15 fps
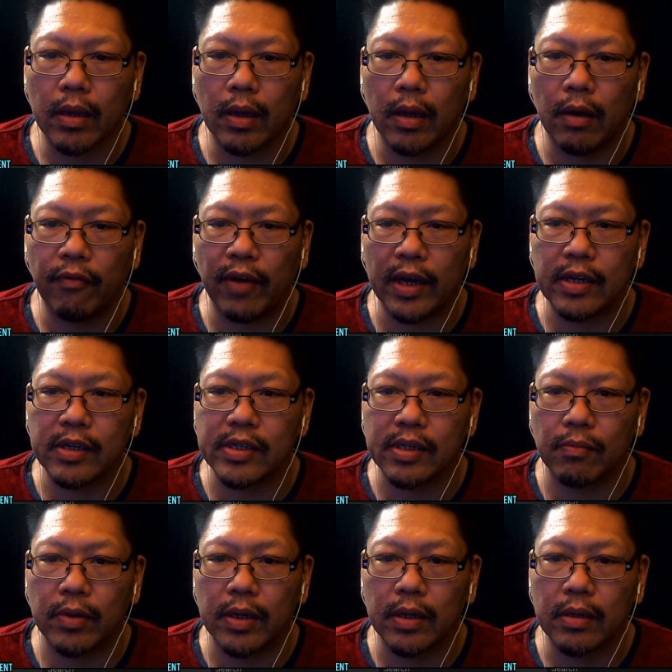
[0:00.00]
I'll find you
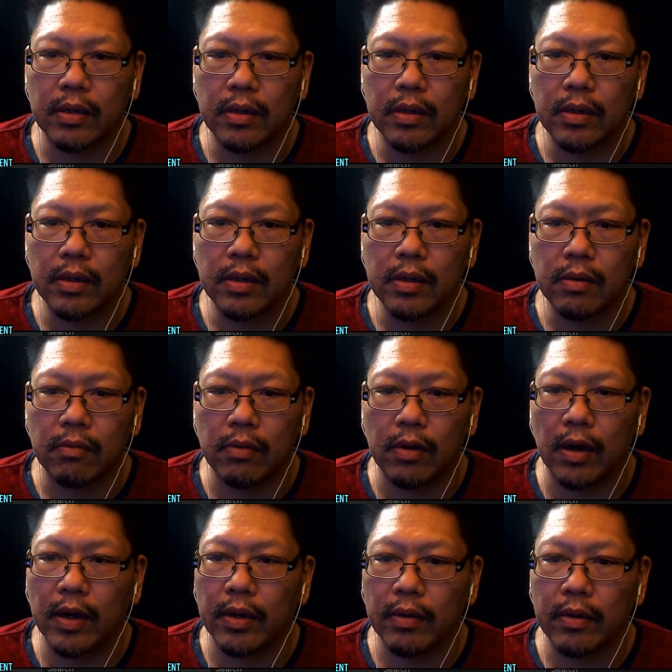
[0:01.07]
somewhere. Where
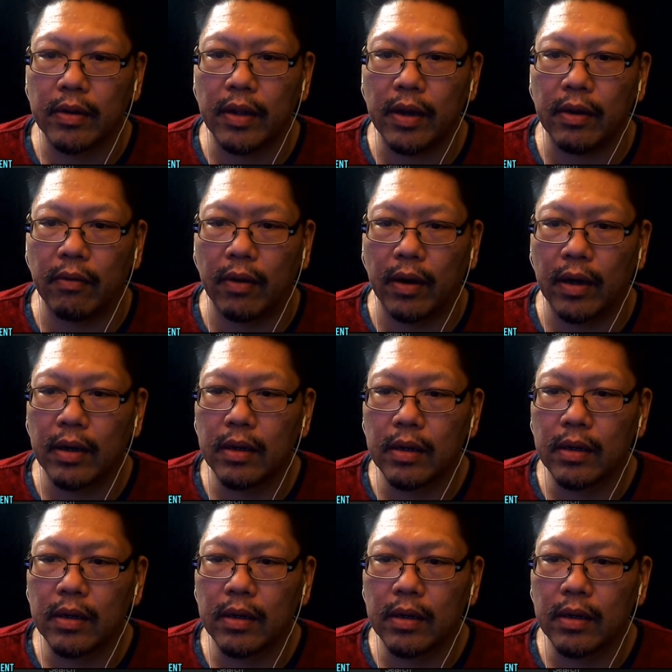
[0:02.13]
are you? There you are.